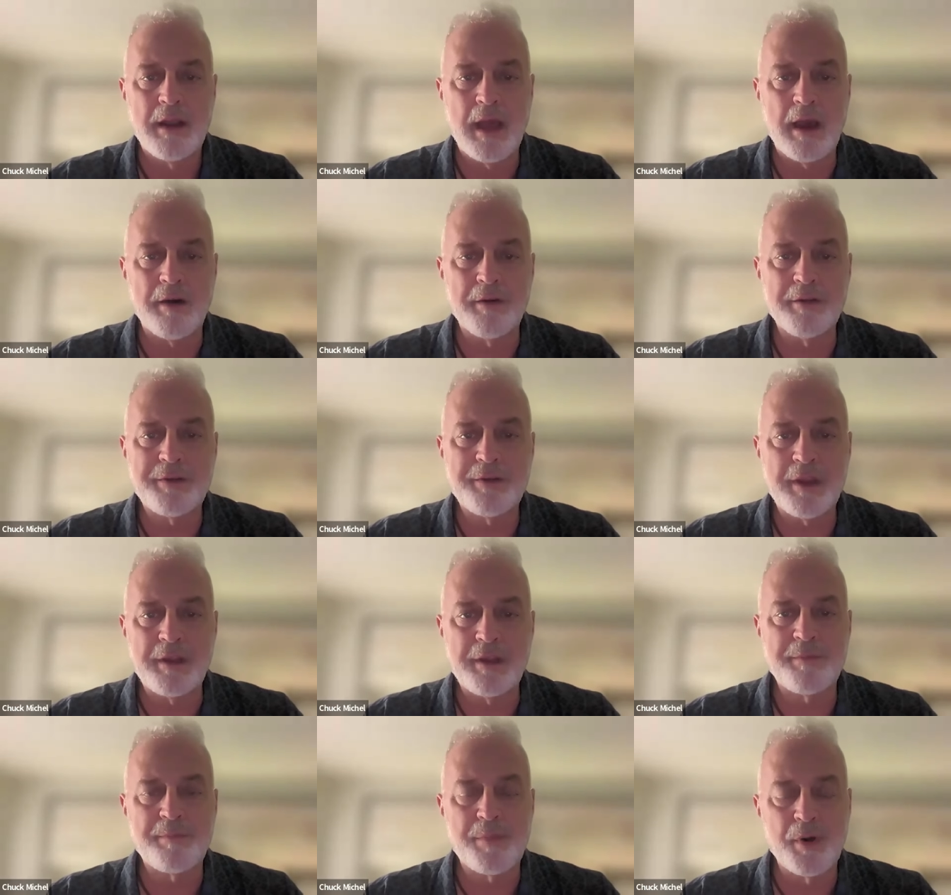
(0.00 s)
Now,
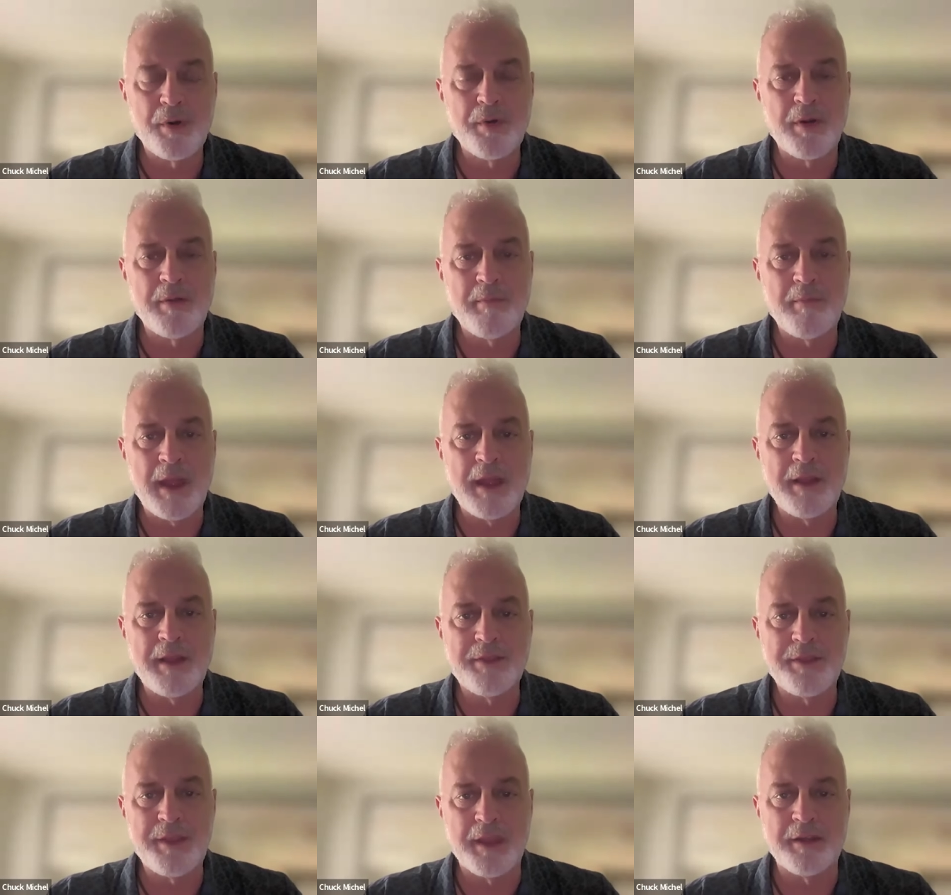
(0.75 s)
since Bruen
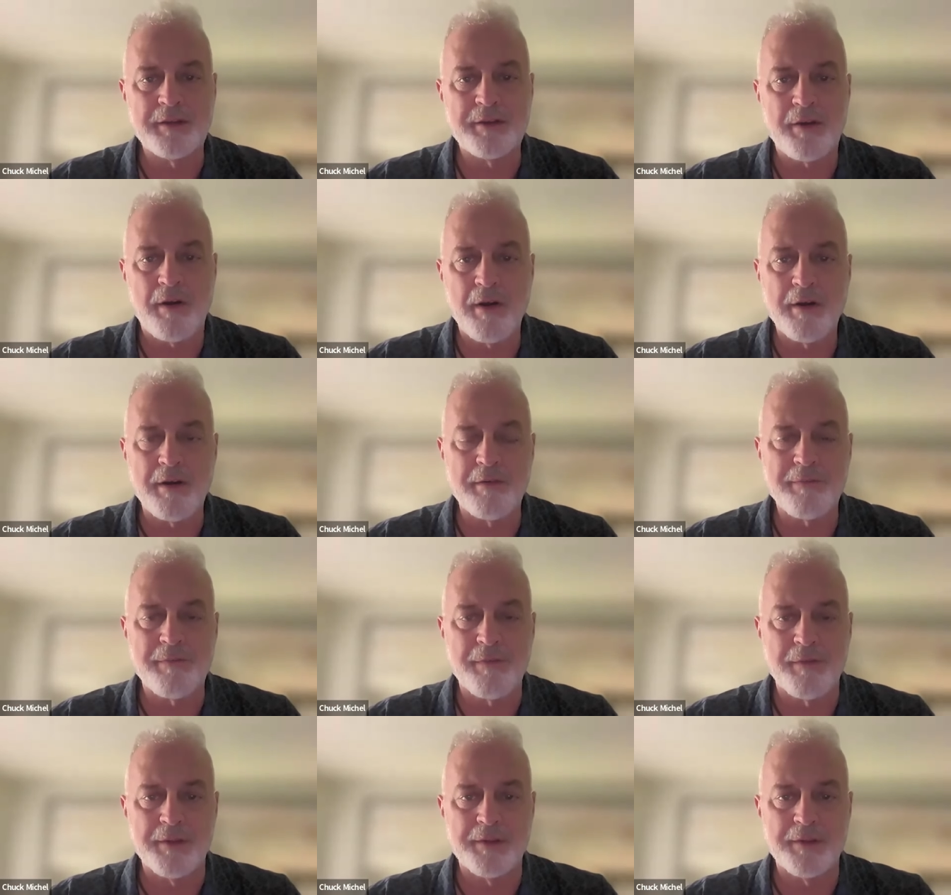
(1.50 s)
made things harder
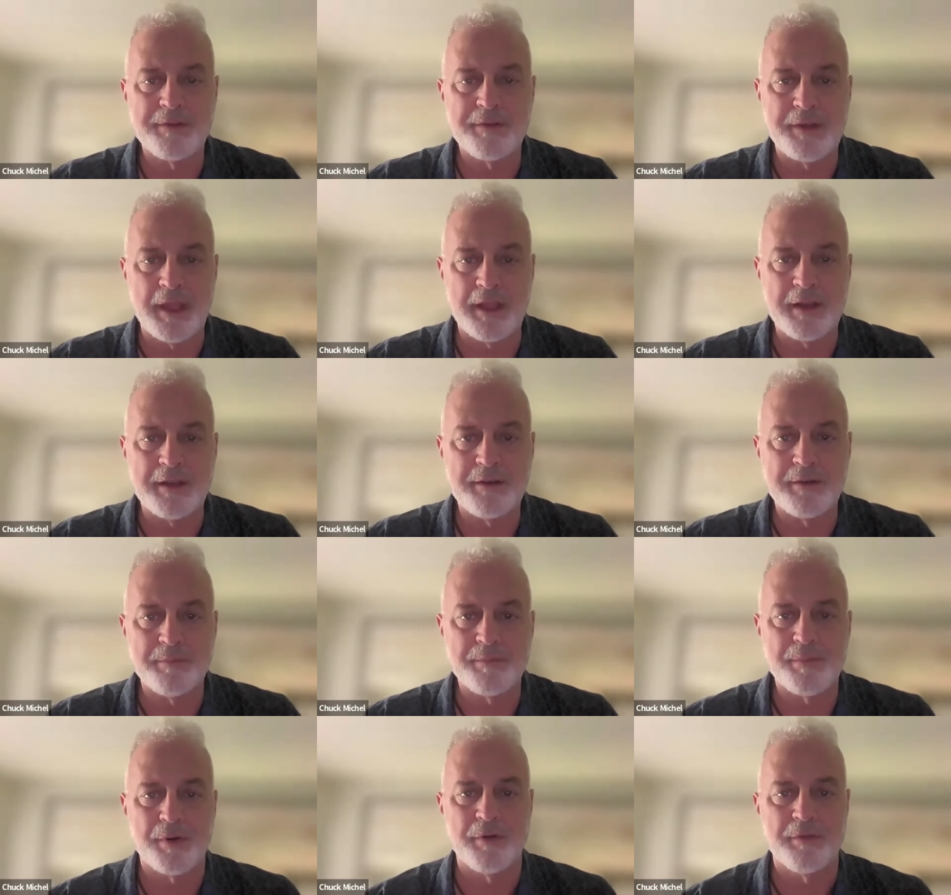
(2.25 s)
for the state
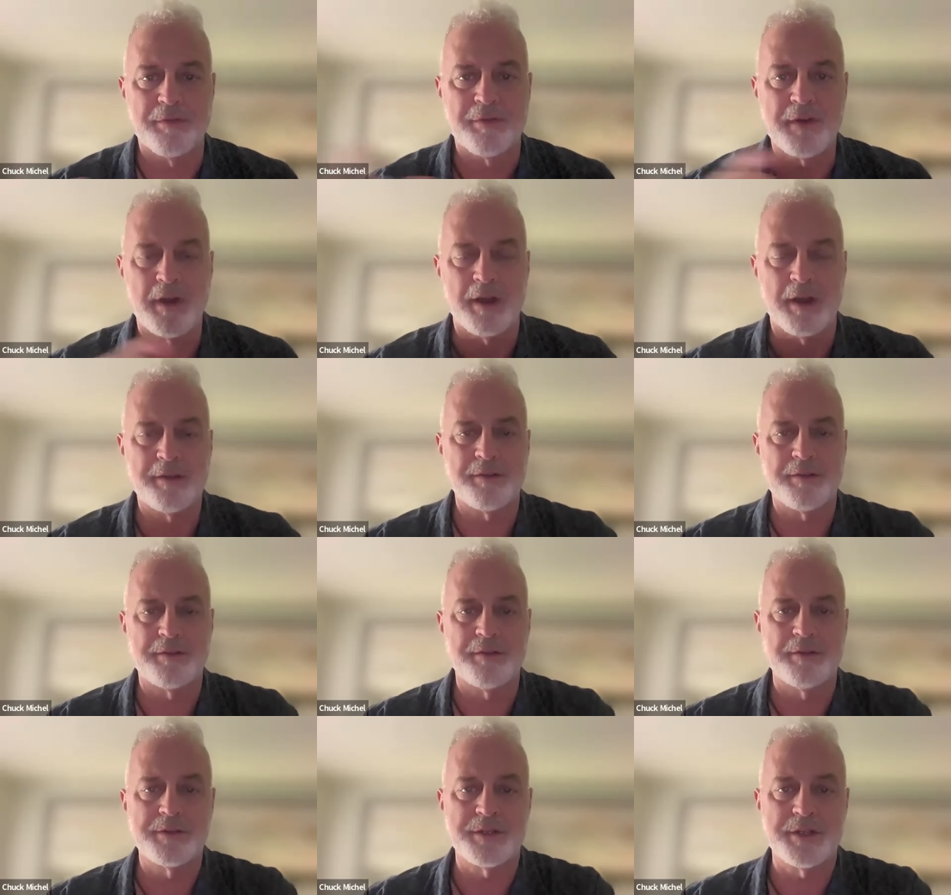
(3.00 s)
to prove
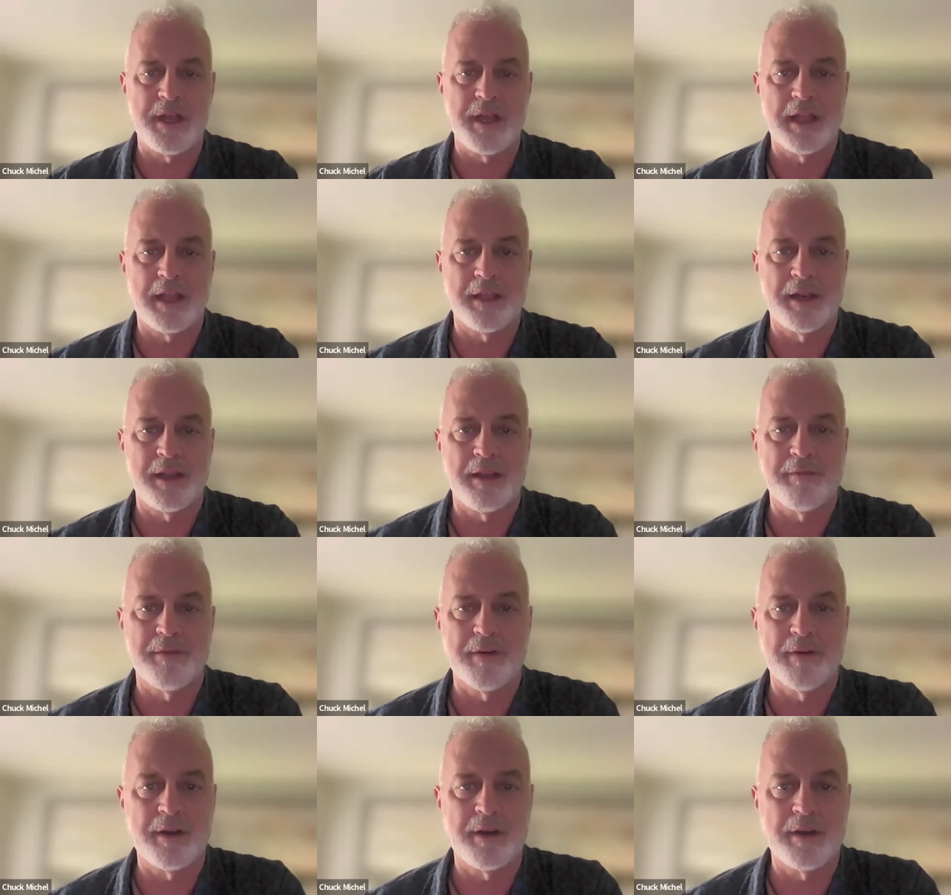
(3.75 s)
constitutionality
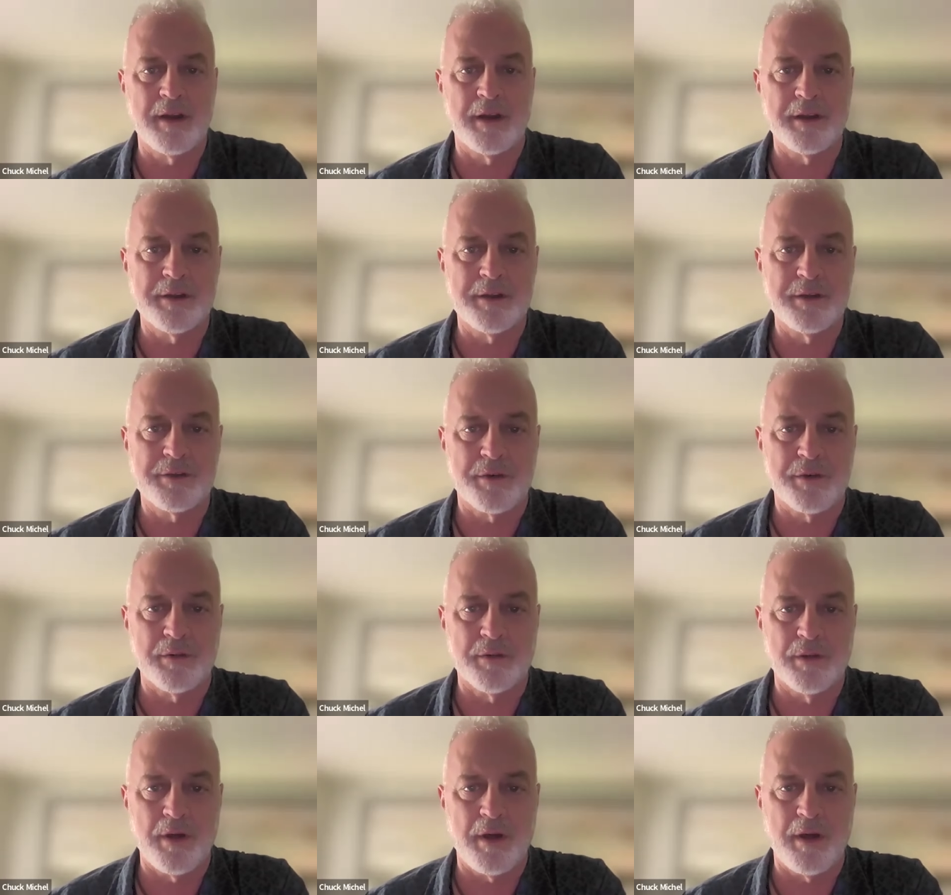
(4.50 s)
of a gun
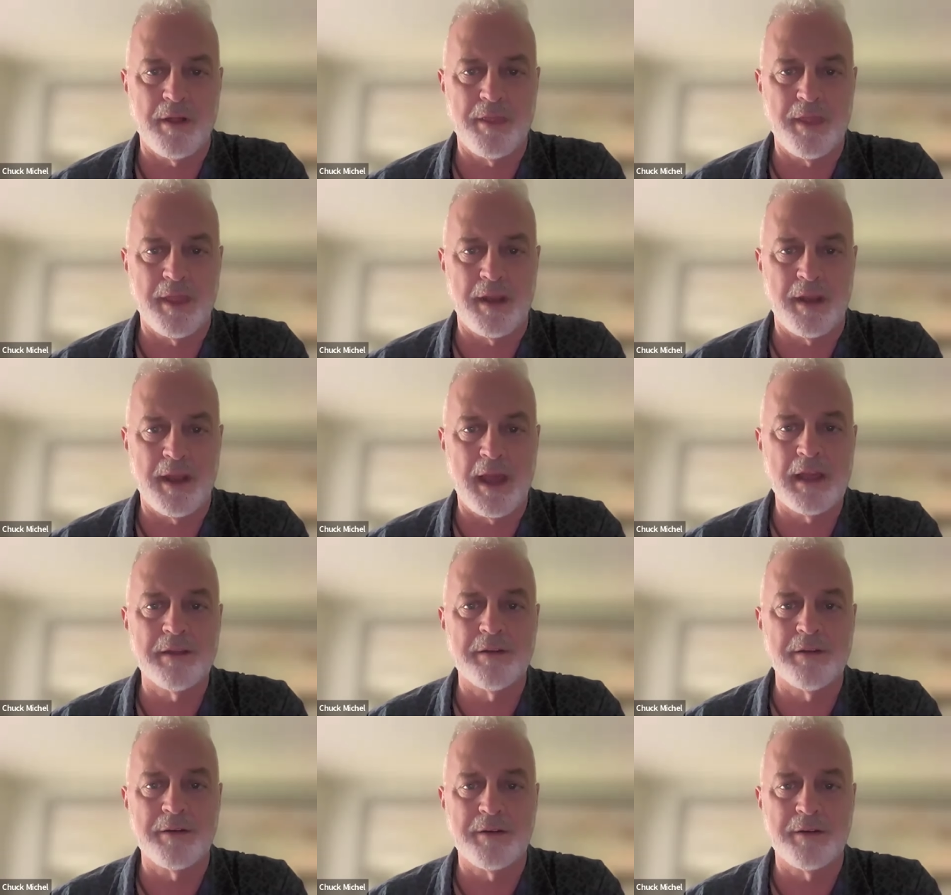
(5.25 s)
control law than
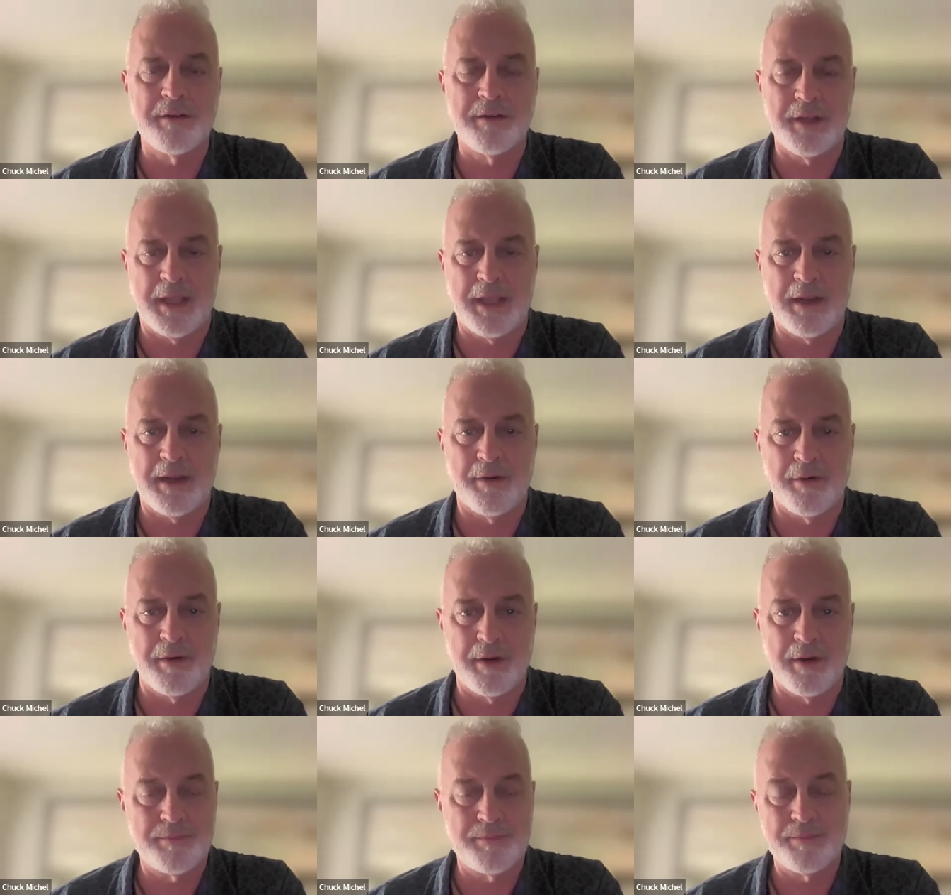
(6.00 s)
Heller did,
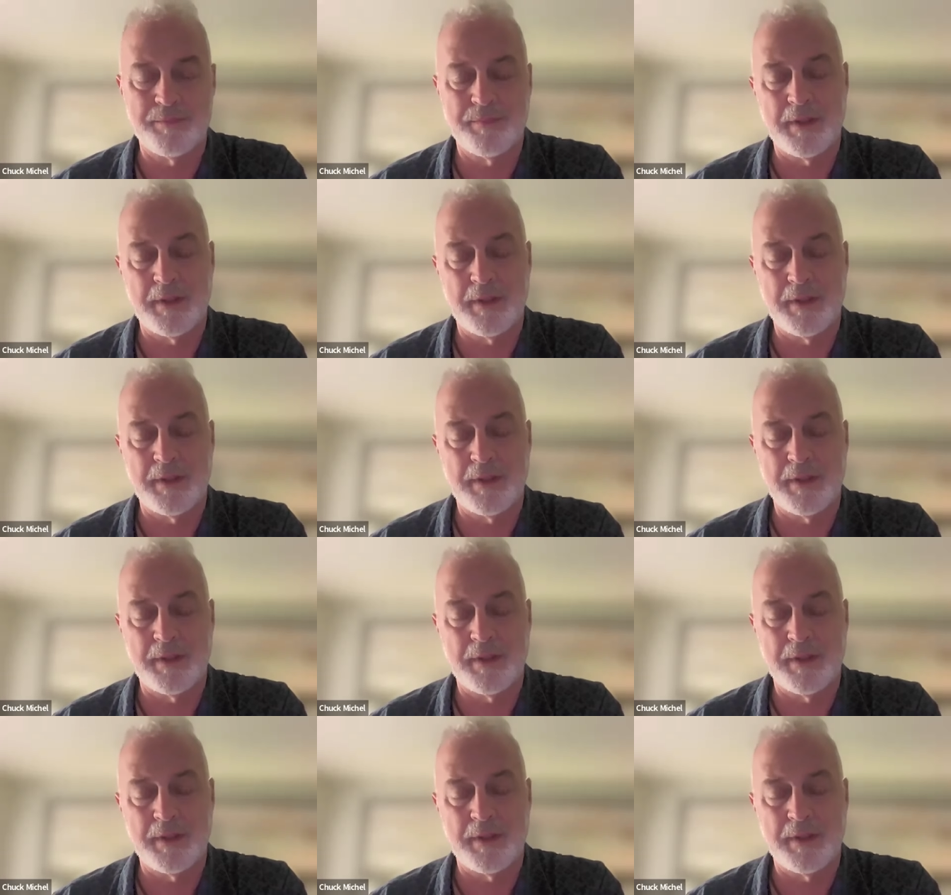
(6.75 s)
or